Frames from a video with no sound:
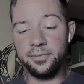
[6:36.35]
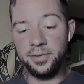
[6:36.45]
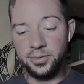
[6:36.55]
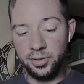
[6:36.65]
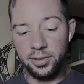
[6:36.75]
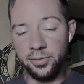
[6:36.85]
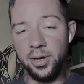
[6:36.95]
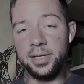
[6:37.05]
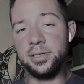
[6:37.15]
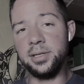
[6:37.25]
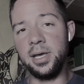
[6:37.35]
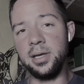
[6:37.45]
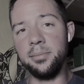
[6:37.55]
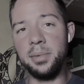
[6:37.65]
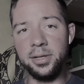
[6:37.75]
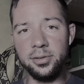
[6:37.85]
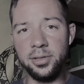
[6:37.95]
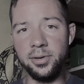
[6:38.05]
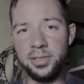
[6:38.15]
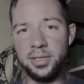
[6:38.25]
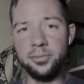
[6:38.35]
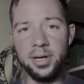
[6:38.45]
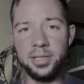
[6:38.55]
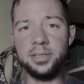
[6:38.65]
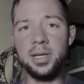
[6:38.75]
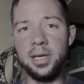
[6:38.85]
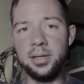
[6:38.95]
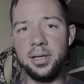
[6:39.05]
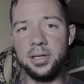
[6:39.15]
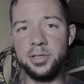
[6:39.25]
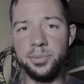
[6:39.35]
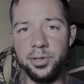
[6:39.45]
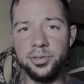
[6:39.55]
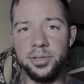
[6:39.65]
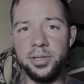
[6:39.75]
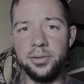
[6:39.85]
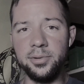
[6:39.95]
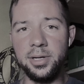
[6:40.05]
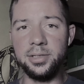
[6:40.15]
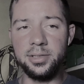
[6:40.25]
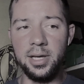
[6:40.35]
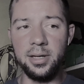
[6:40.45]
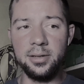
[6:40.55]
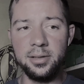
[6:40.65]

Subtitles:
physically ready state, and mentally ready state, and a spiritually ready state.